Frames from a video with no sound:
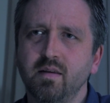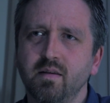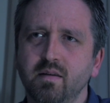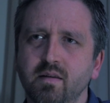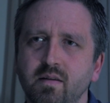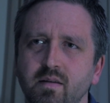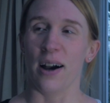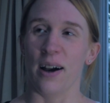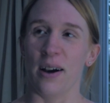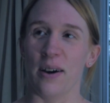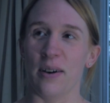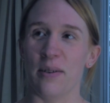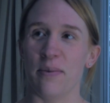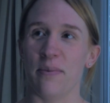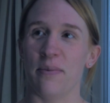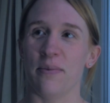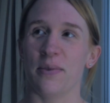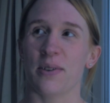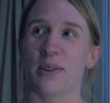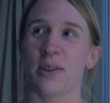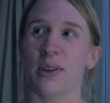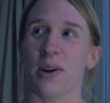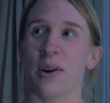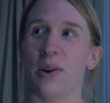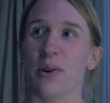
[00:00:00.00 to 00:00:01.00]
Um,
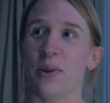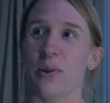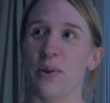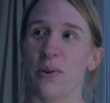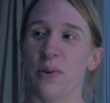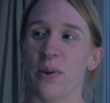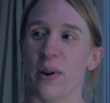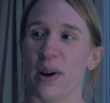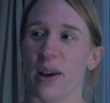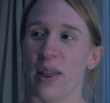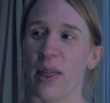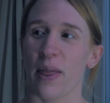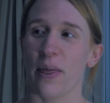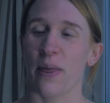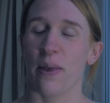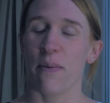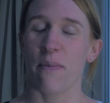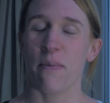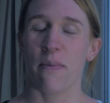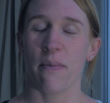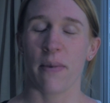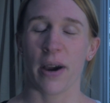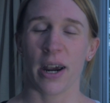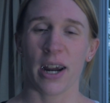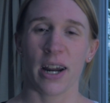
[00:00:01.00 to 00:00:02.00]
so the
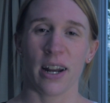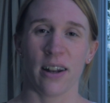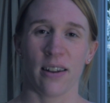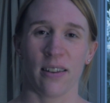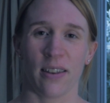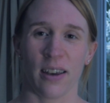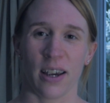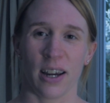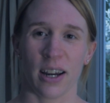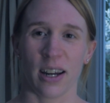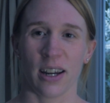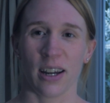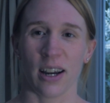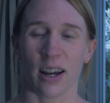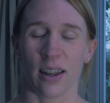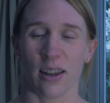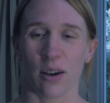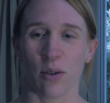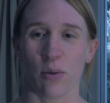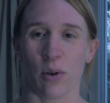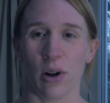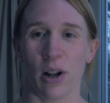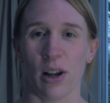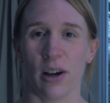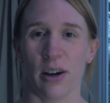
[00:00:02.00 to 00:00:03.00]
main thing I
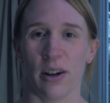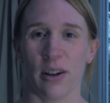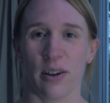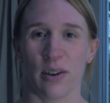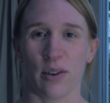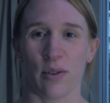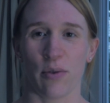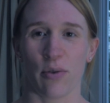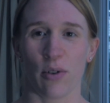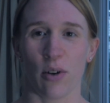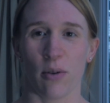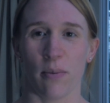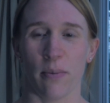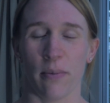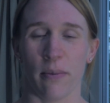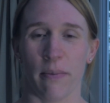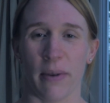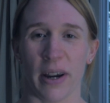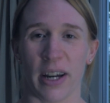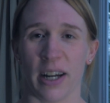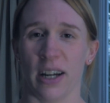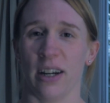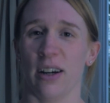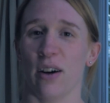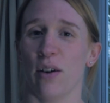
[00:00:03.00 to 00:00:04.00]
think we learned from
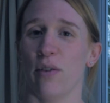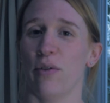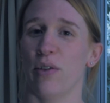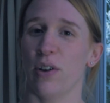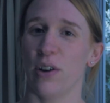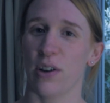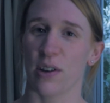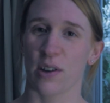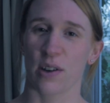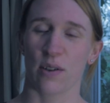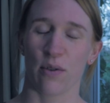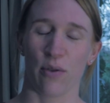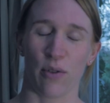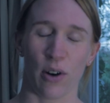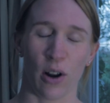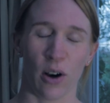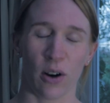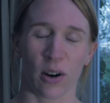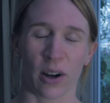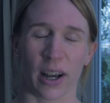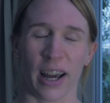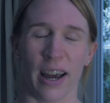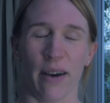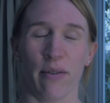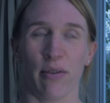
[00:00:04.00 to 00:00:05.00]
making our first
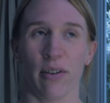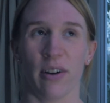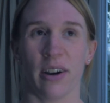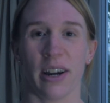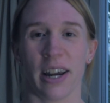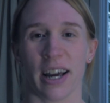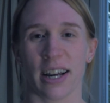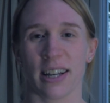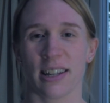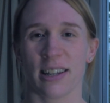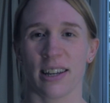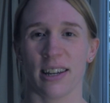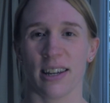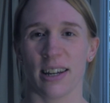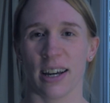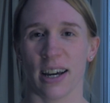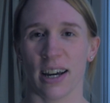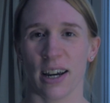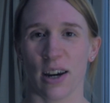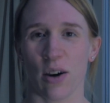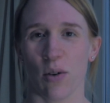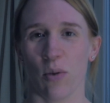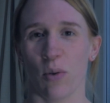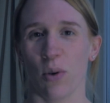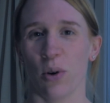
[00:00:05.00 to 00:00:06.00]
vlog ever
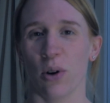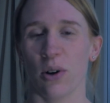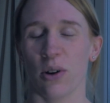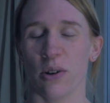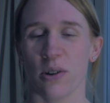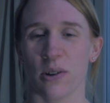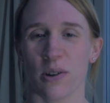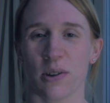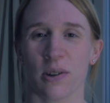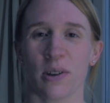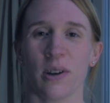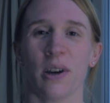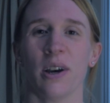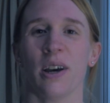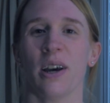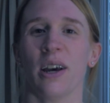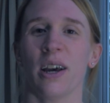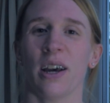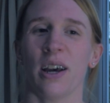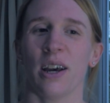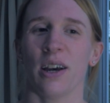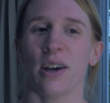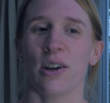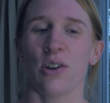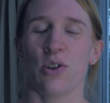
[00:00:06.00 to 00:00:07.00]
yesterday was
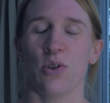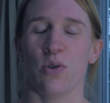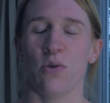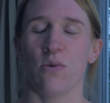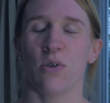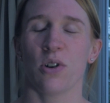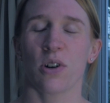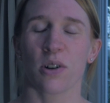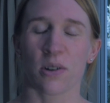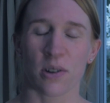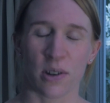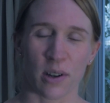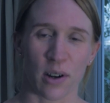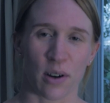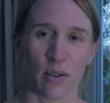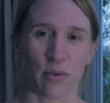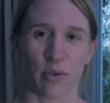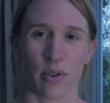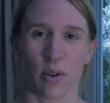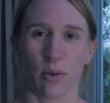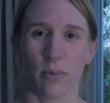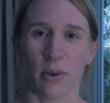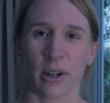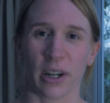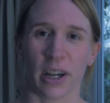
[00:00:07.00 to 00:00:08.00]
to not start
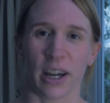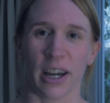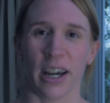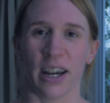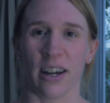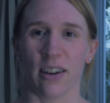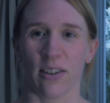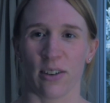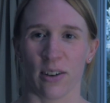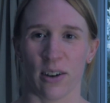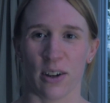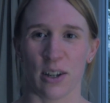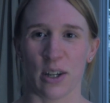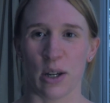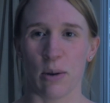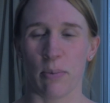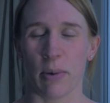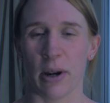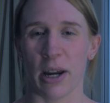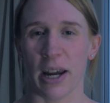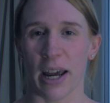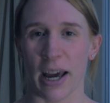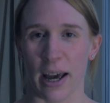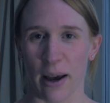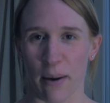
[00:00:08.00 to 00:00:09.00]
filming at 8.30
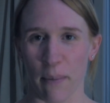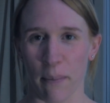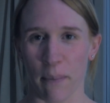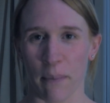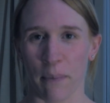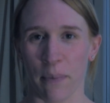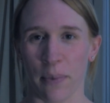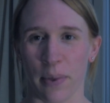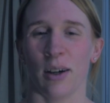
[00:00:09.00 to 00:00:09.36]
p.m